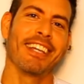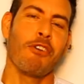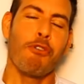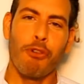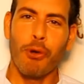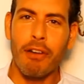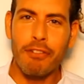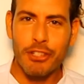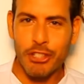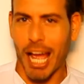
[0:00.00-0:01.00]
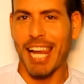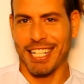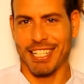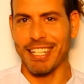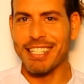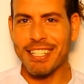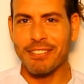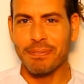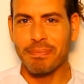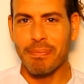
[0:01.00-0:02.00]
full of challenges.
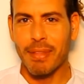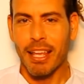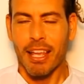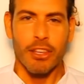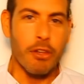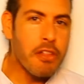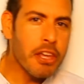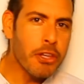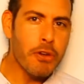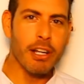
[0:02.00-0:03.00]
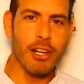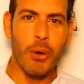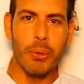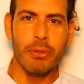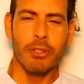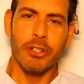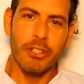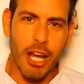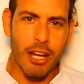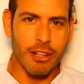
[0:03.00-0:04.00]
You think you're alone, you're
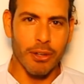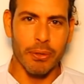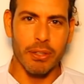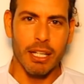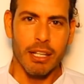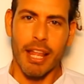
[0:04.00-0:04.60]
not alone.